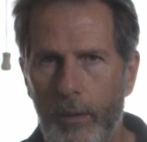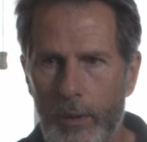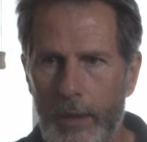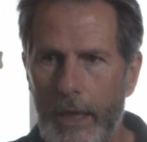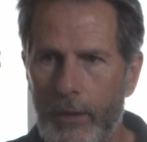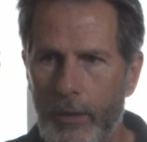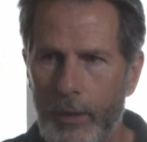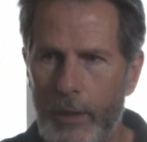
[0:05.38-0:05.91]
those
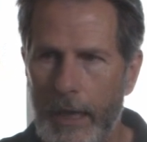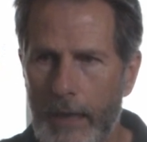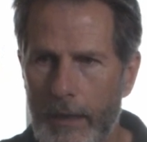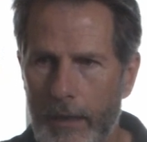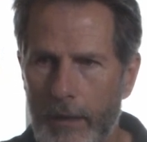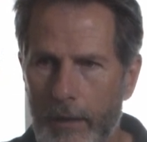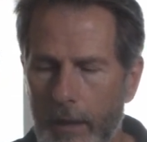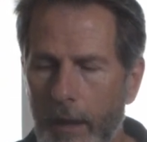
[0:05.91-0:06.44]

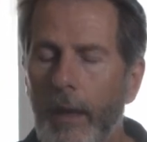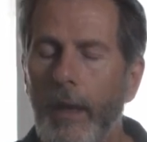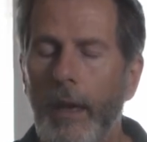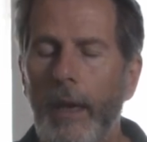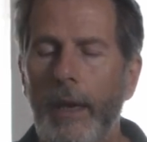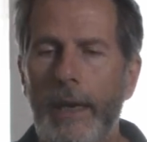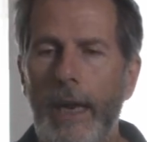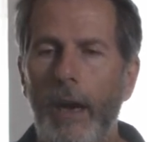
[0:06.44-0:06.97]
exercises.
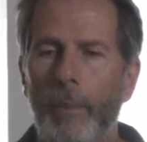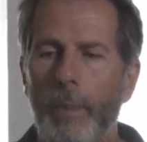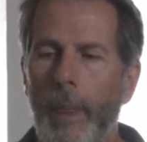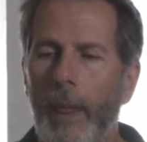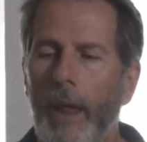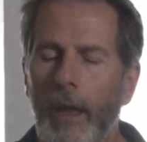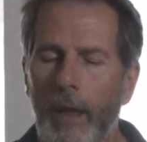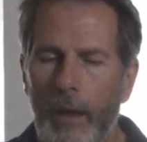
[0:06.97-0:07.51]
Now,
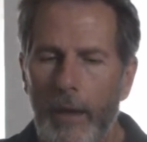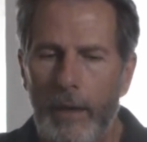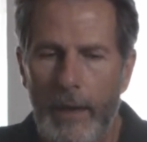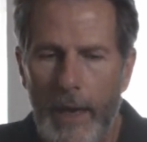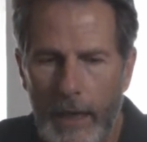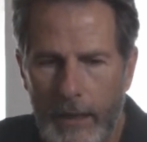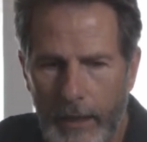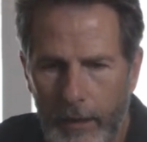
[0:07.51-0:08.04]

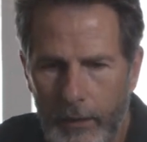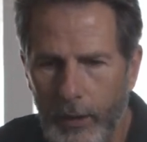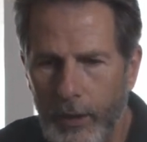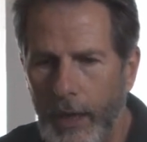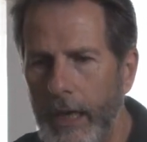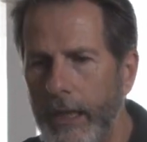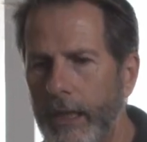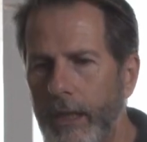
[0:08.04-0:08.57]
next
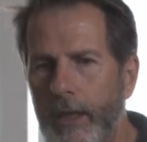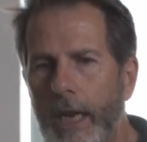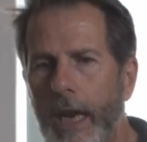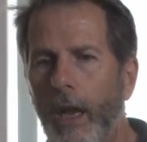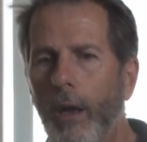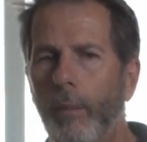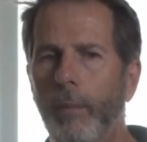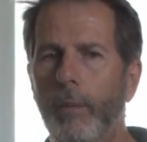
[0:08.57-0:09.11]
exercise is to
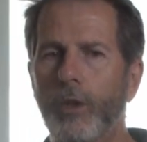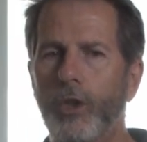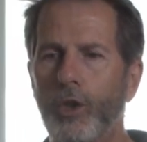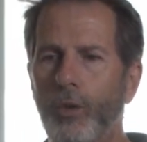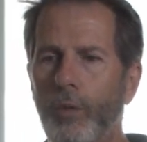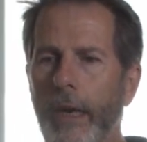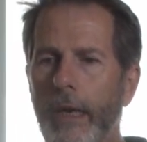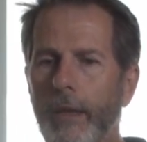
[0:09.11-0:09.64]
help
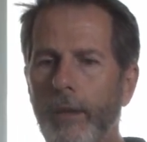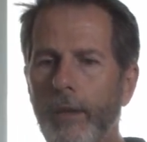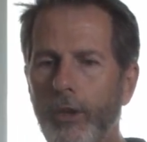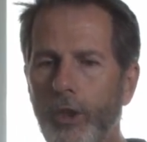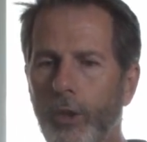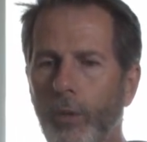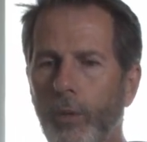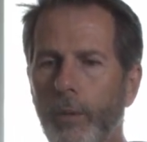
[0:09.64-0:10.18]
strengthen the
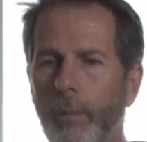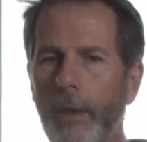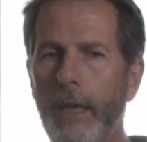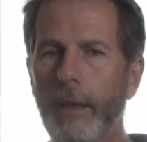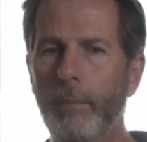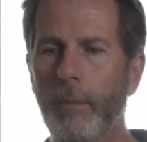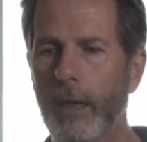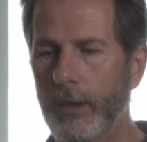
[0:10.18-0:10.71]
shoulder
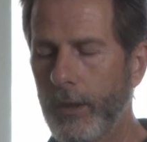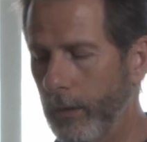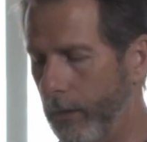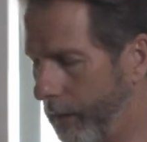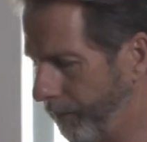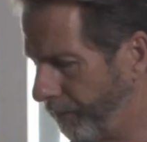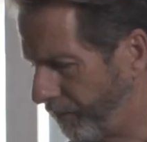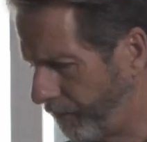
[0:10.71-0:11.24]
blade
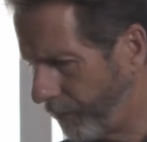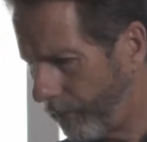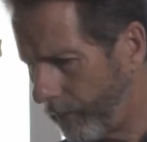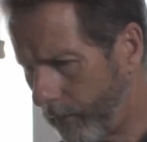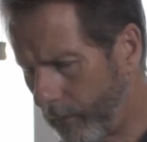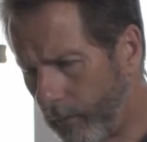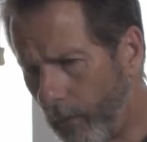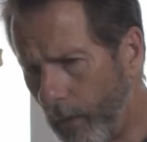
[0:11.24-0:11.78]
muscles.
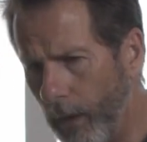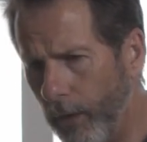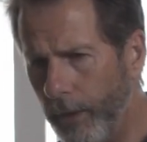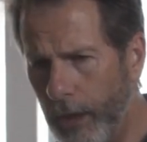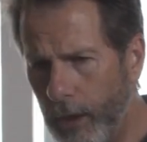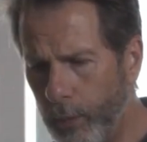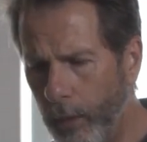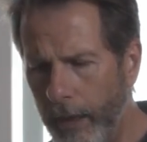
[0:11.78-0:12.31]

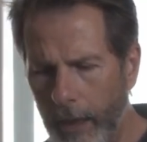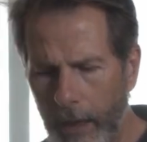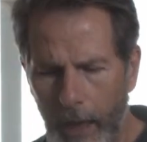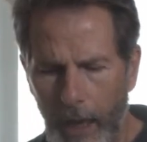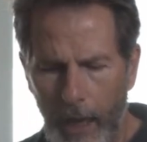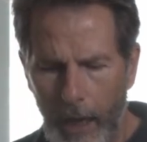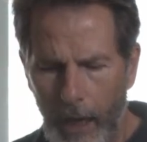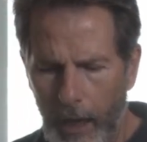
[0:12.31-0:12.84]
This one
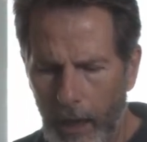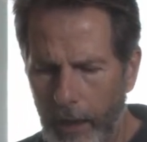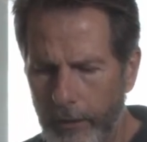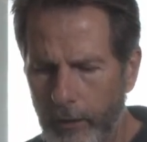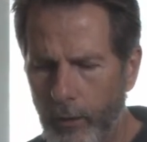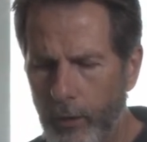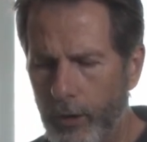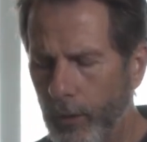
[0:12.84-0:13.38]

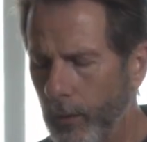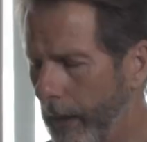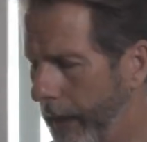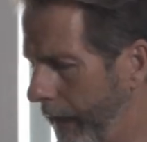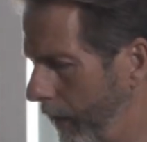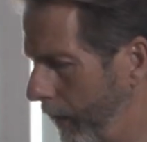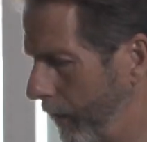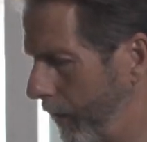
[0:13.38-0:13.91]
you can do
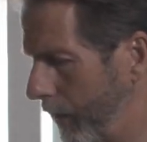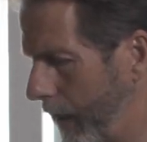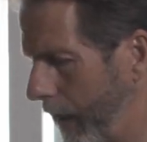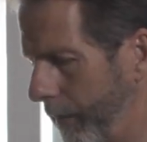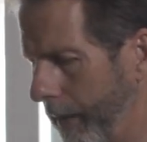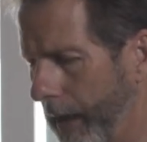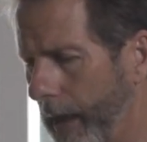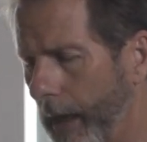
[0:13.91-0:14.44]
laying on your
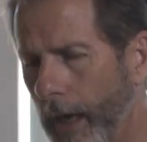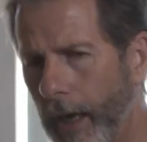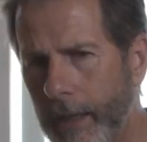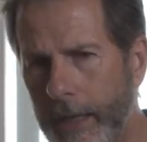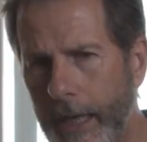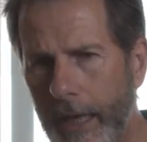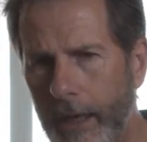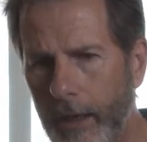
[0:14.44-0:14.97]
tummy. I
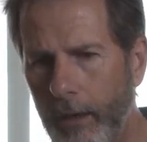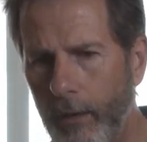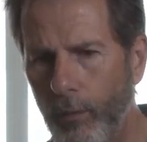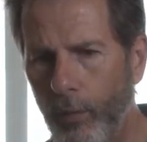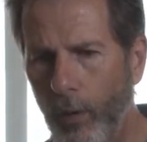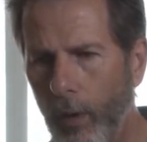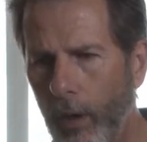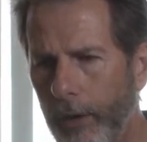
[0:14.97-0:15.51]
take a little
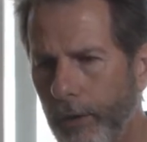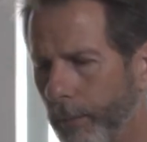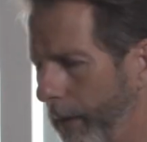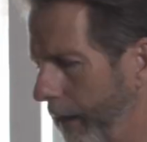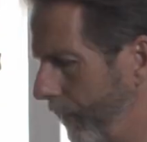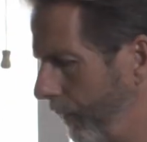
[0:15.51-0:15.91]
roll under my